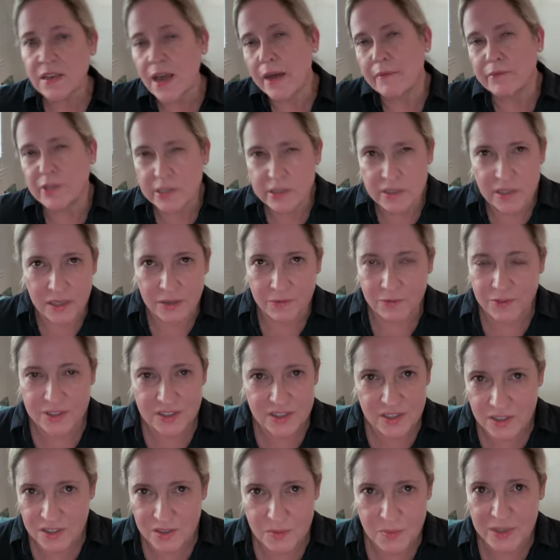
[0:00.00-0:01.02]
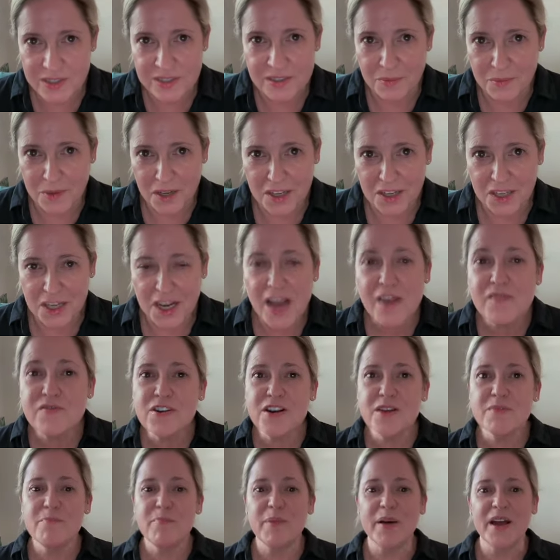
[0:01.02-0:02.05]
Obviously, if it's dismissed, I'm not going to cover
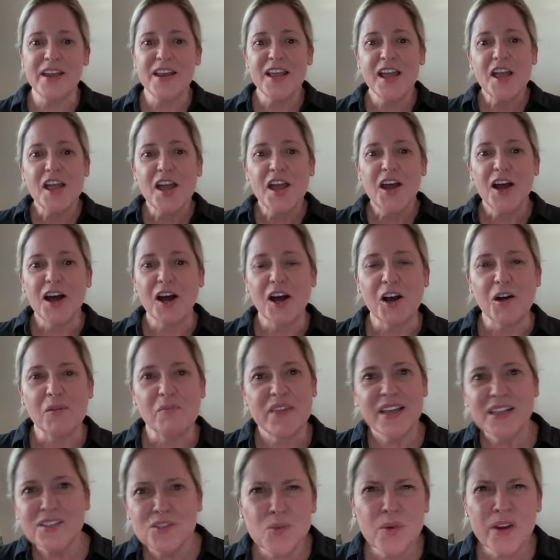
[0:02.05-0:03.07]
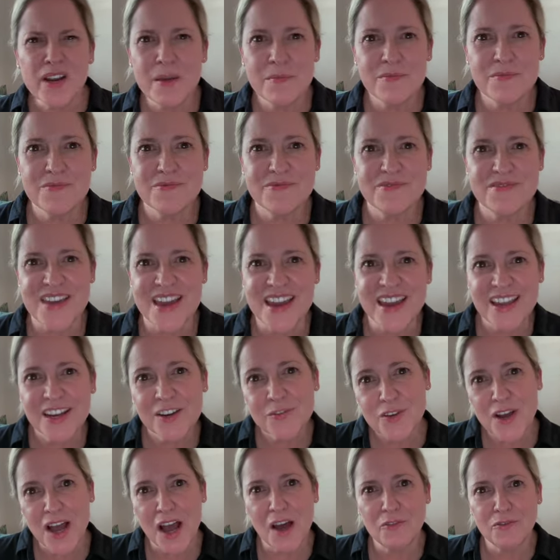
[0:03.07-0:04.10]
it. But that's one I'm thinking
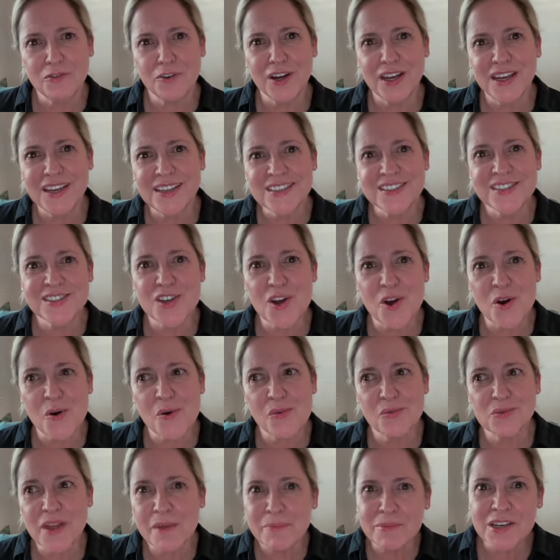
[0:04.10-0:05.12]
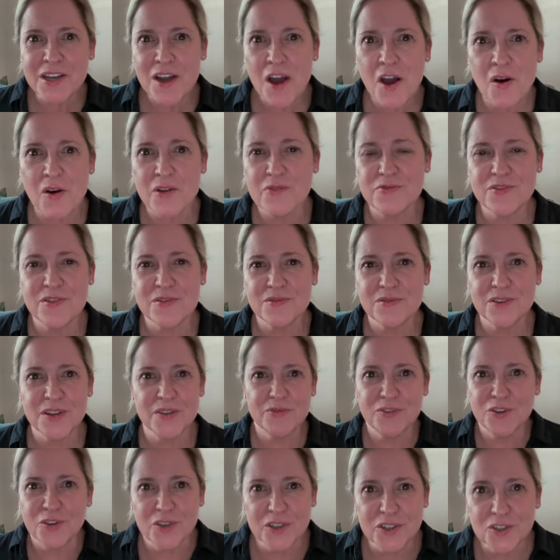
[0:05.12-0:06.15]
of covering. So let me know
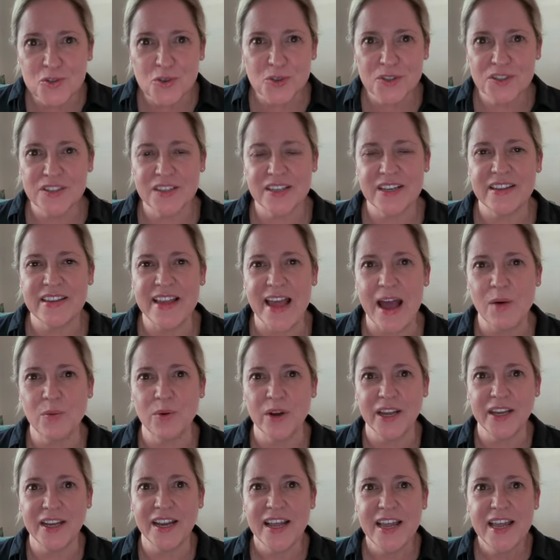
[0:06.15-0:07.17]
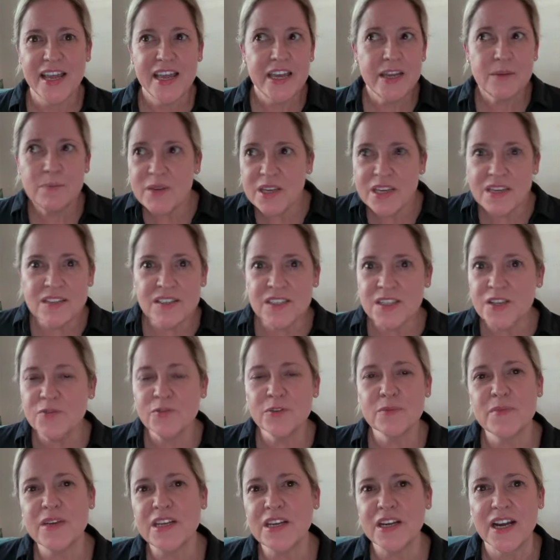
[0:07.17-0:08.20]
if you're interested in that one. It'd be easy
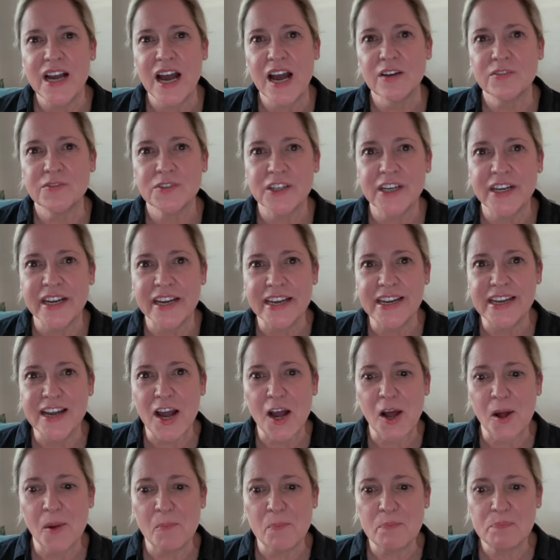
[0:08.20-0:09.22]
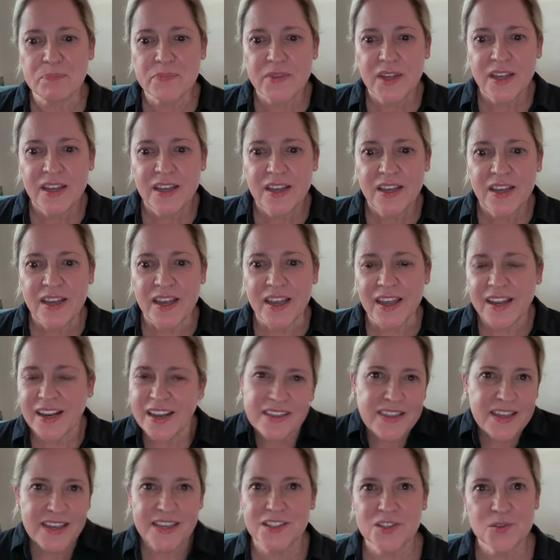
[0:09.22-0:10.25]
for me to cover it. And
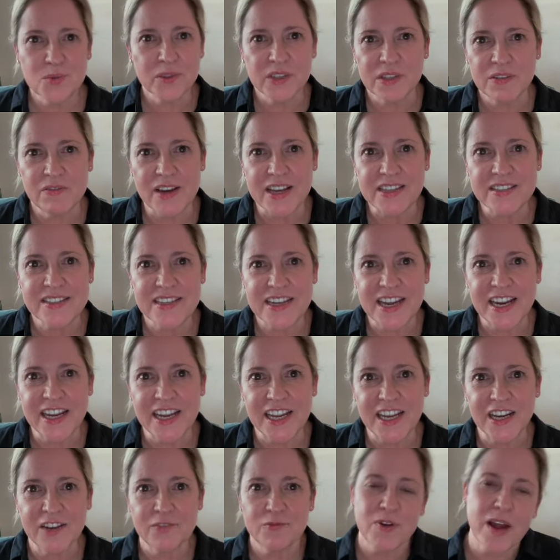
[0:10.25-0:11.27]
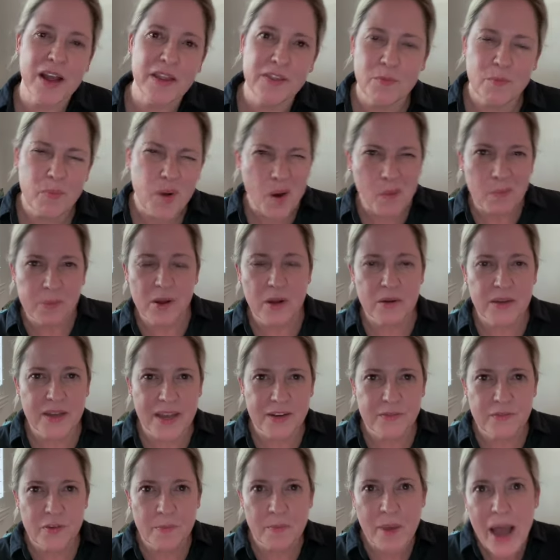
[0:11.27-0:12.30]
I think it's really fascinating on the pop,
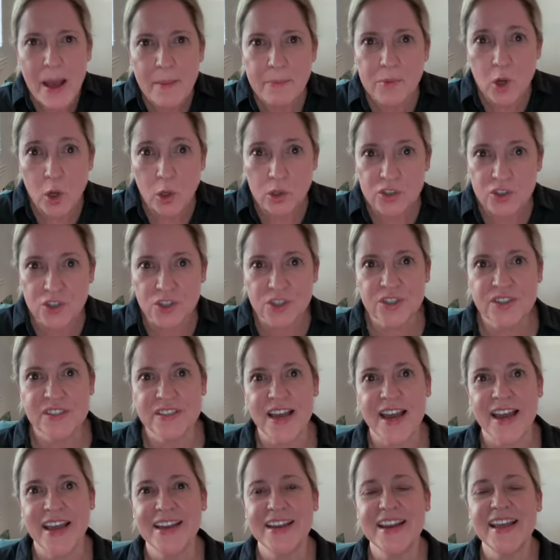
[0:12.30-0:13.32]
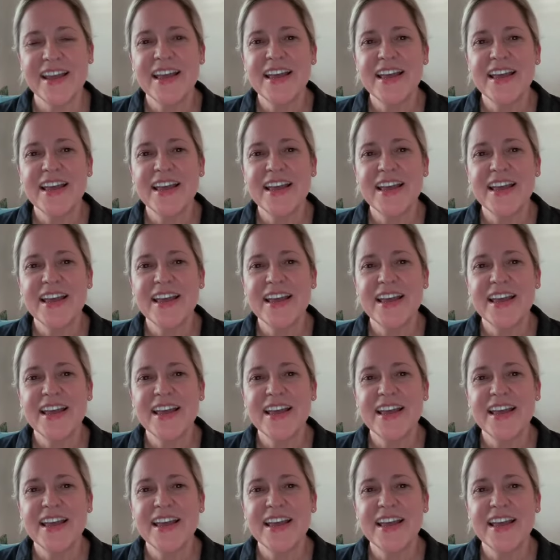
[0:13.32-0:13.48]
kind of the pop culture side.